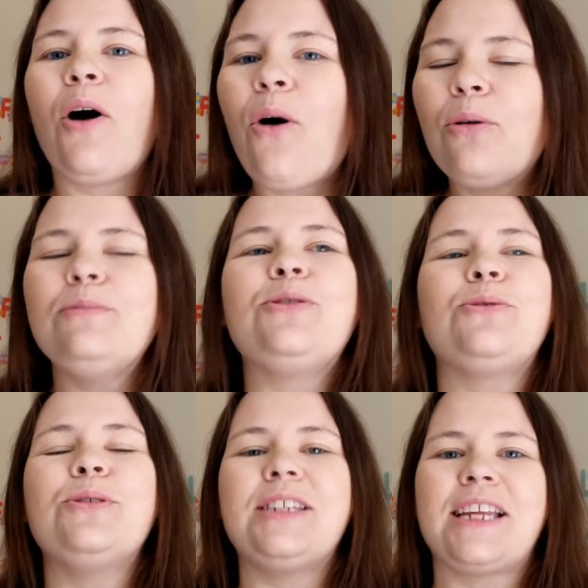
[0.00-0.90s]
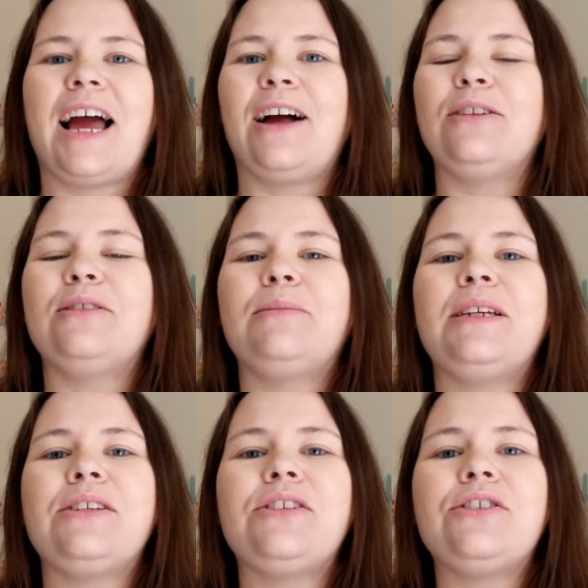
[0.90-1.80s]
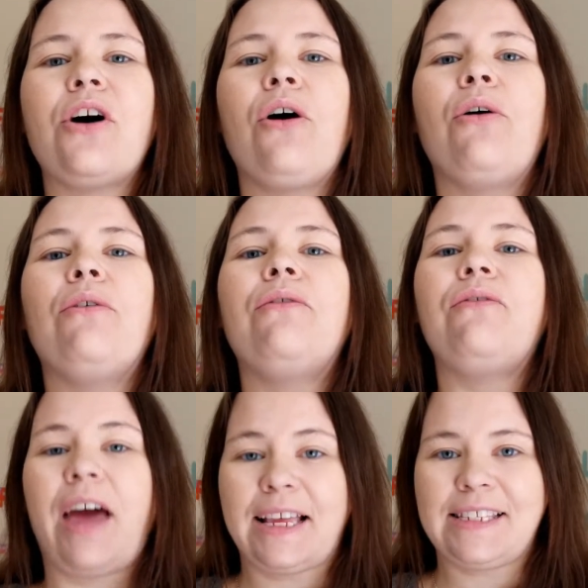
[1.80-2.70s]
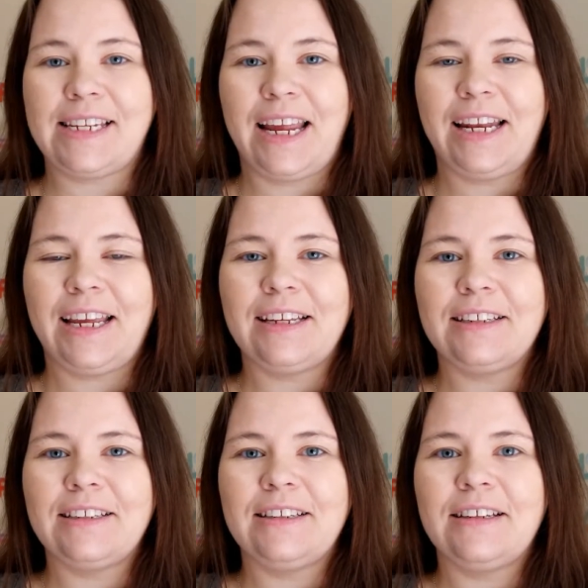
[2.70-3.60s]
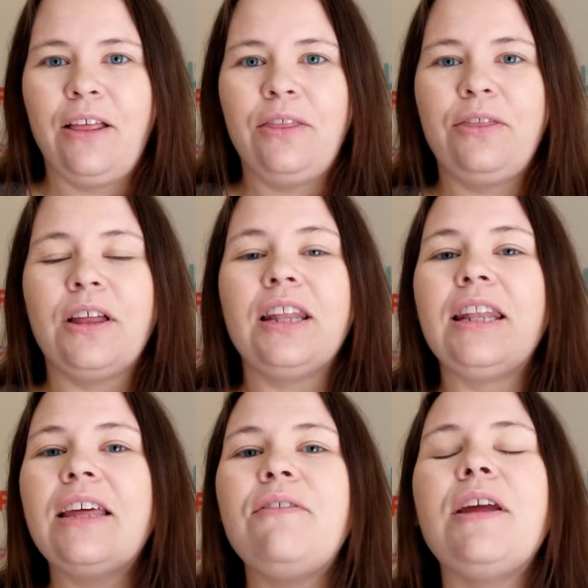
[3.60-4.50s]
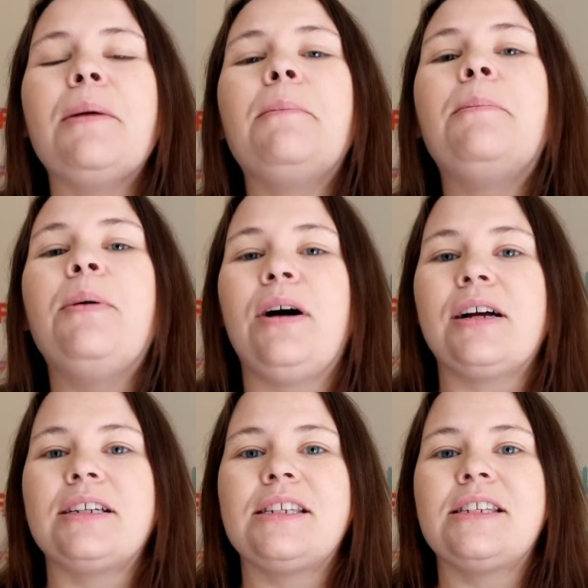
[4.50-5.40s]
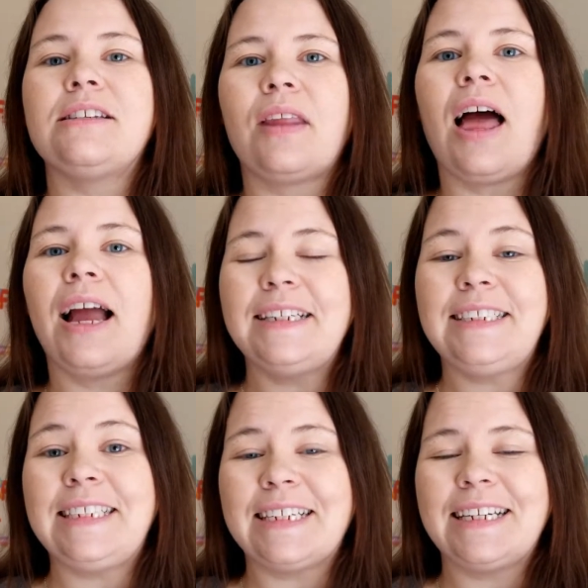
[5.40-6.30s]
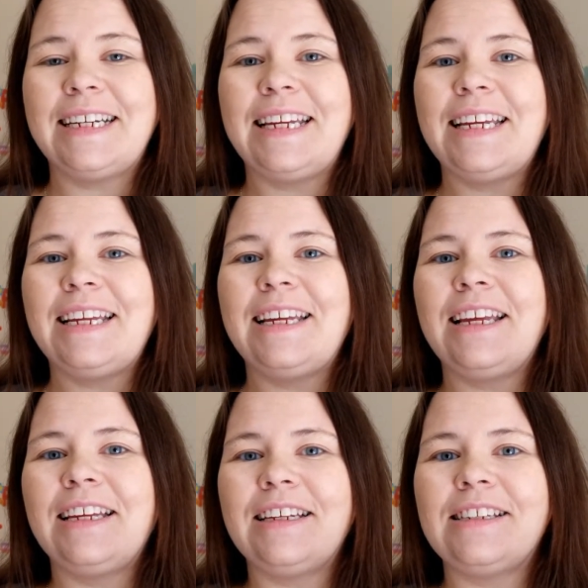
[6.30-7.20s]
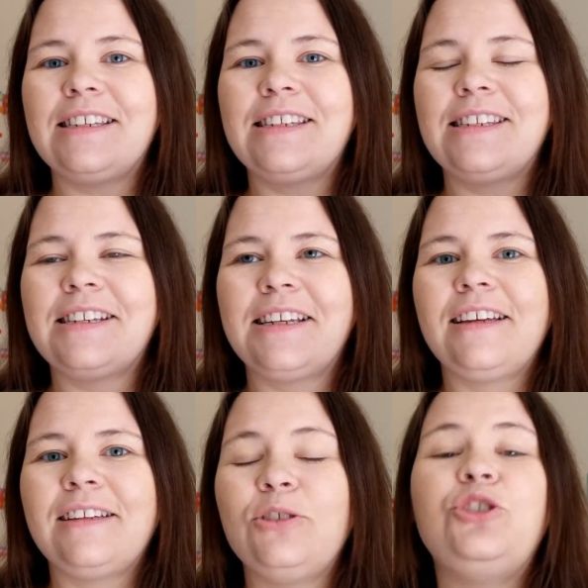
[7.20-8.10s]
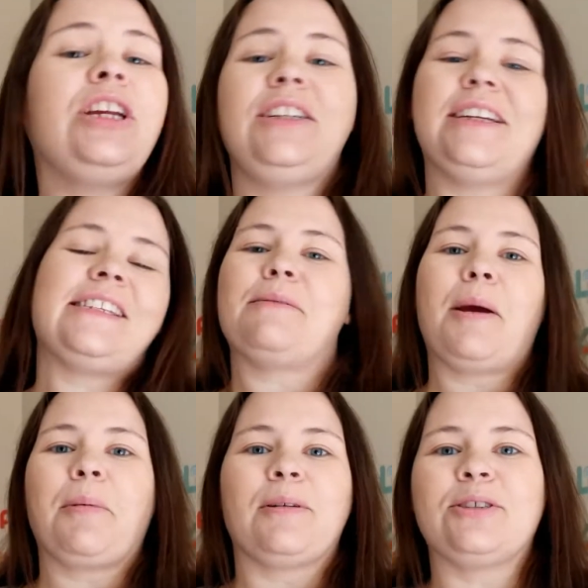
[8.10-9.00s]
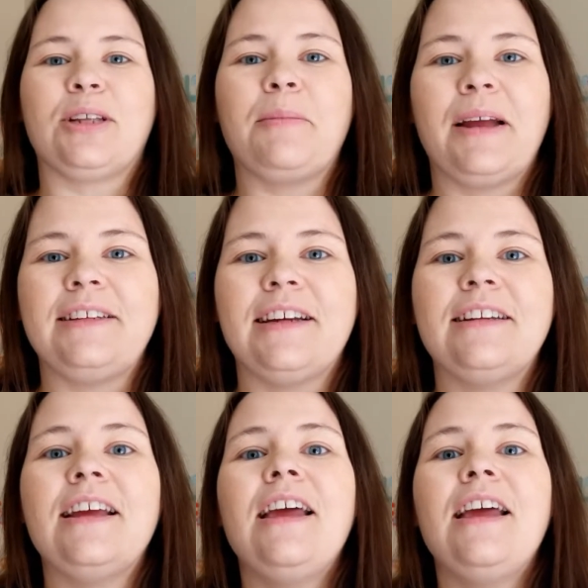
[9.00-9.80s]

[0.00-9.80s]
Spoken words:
homeschool style to be so fascinating. The living books idea is genius in my personal opinion.